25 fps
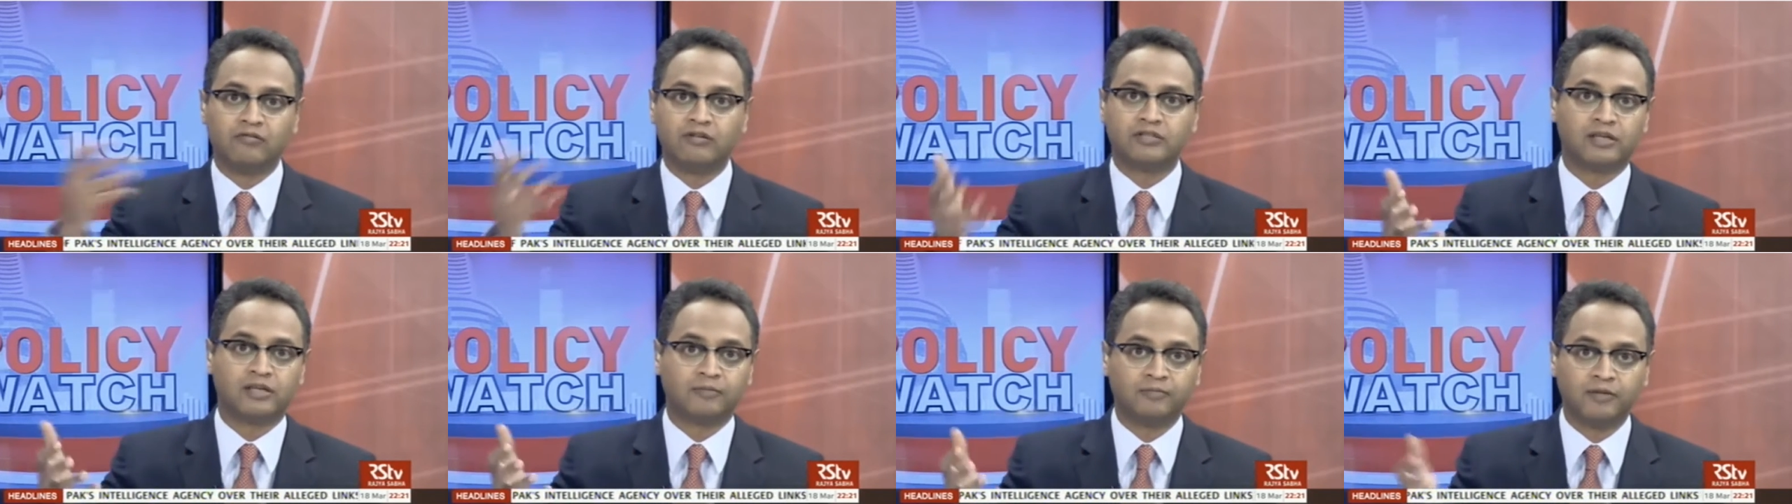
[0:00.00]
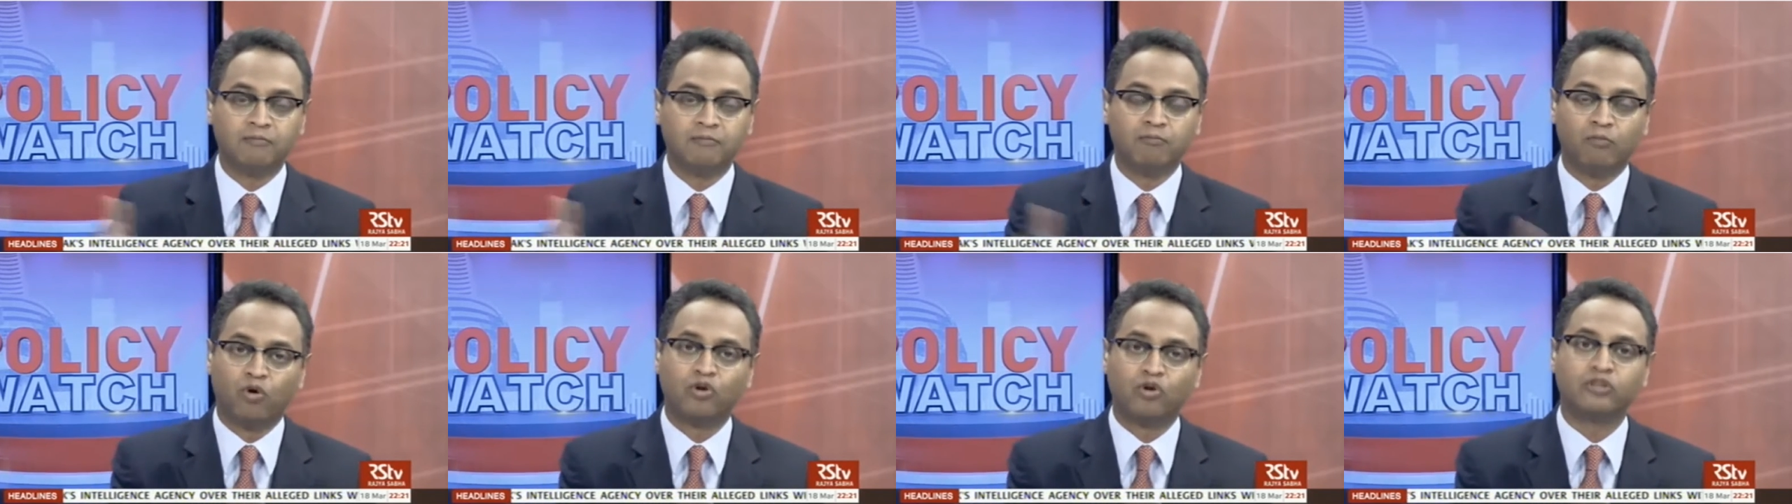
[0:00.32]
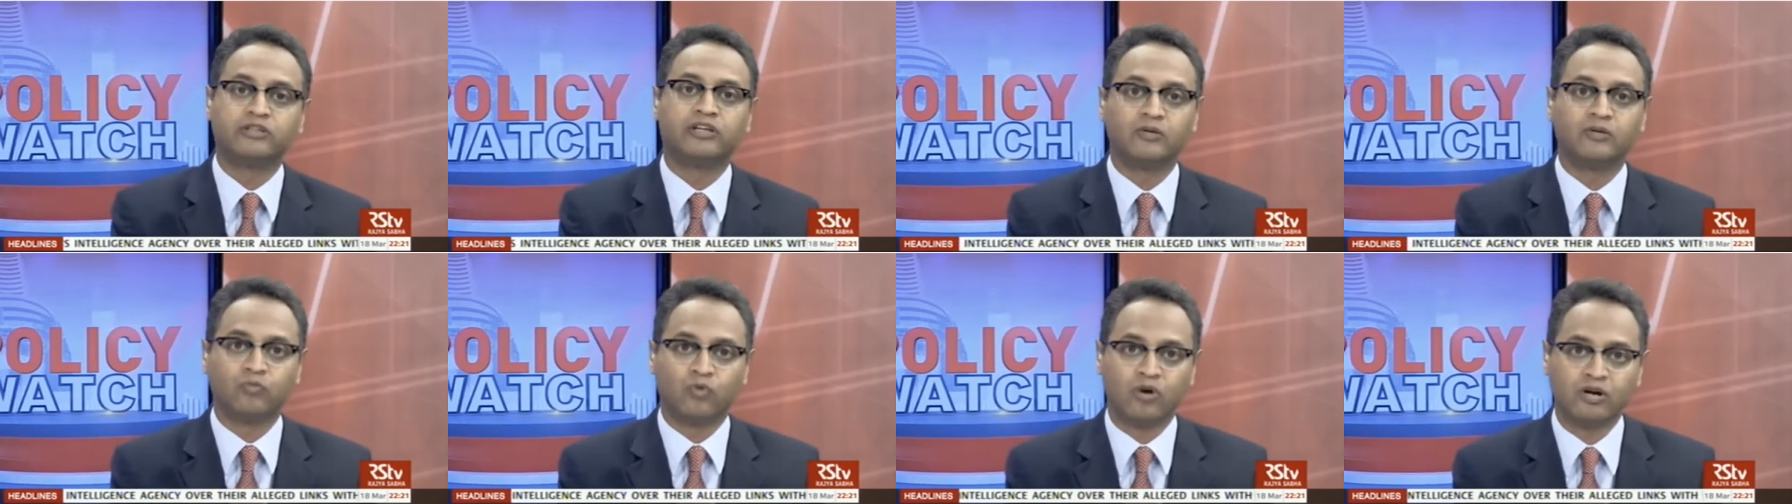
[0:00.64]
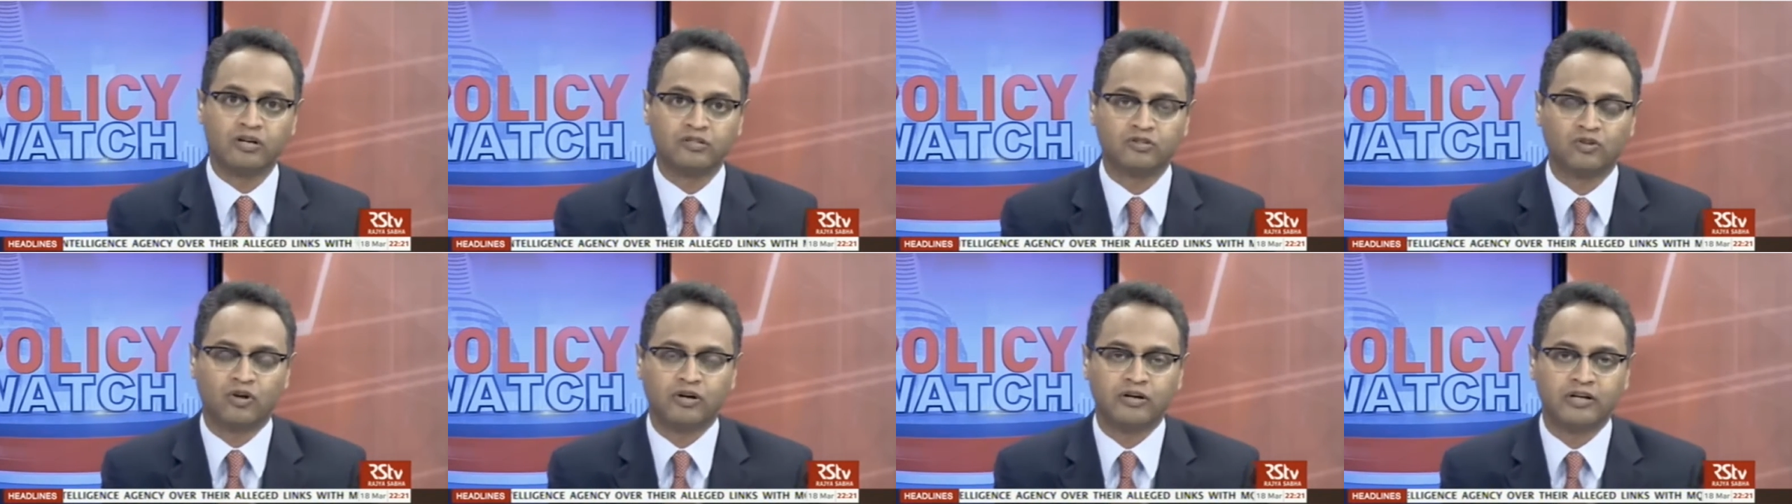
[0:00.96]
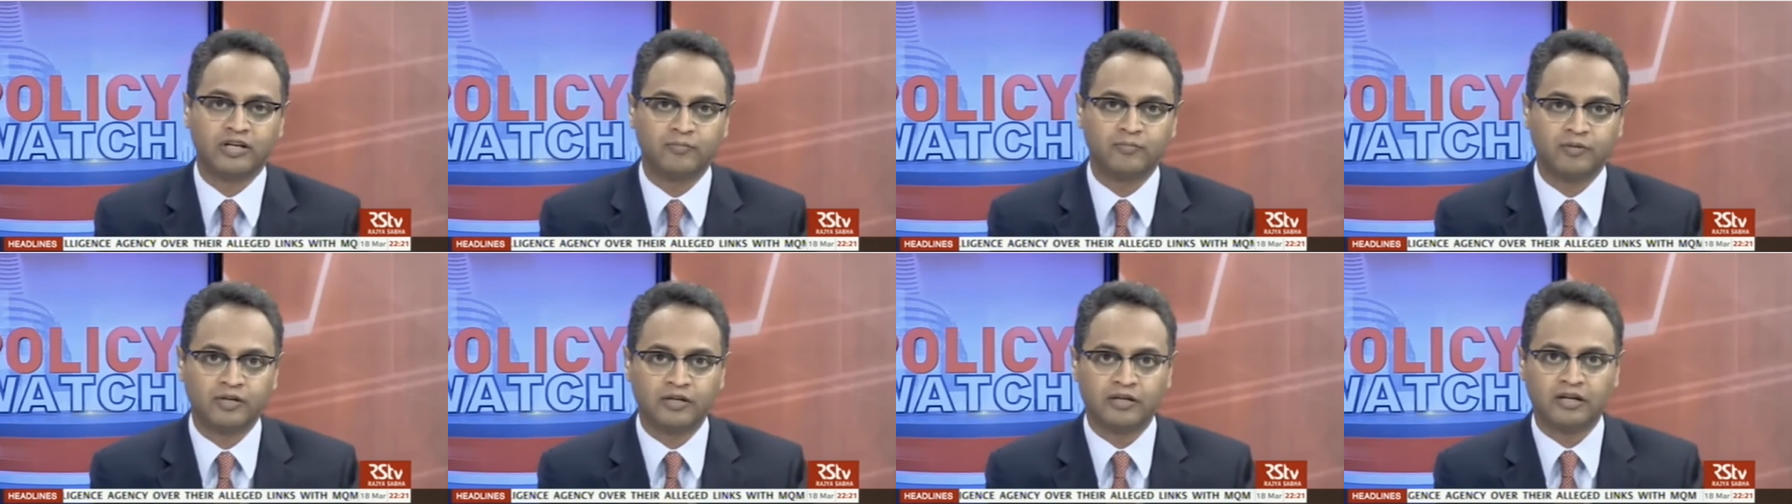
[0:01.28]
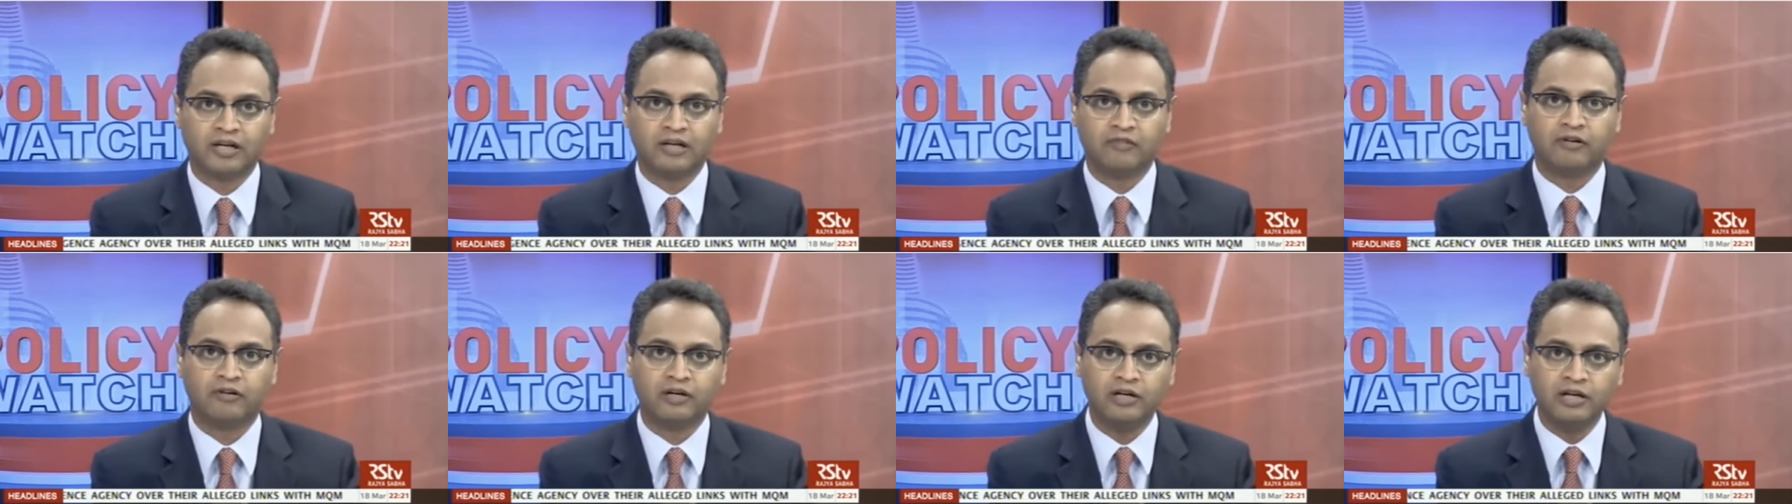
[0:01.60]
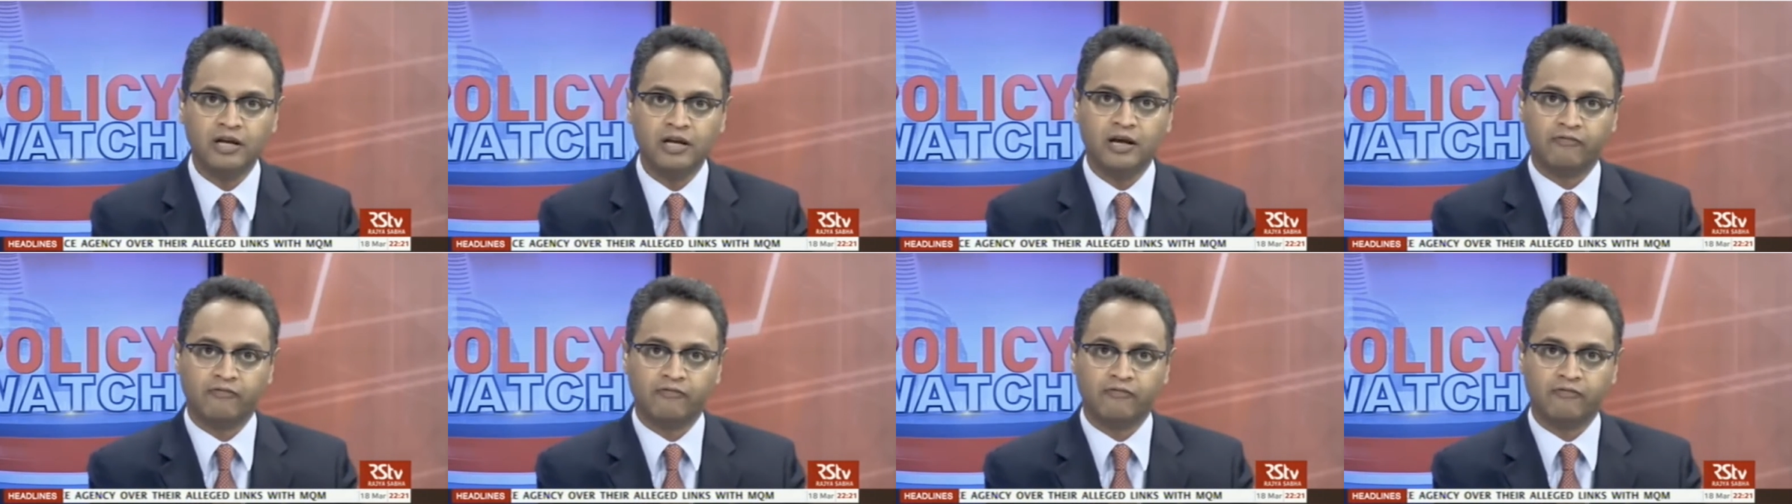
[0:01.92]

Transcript: something more than what has already been delivered